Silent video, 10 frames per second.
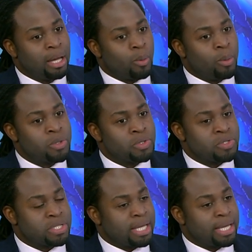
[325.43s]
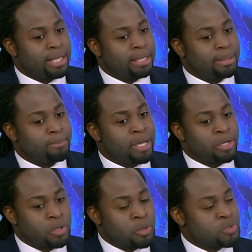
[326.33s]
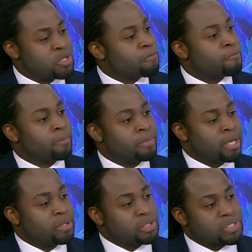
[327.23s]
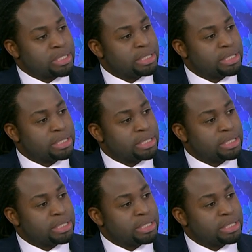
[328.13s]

What would you say makes yours different from the others?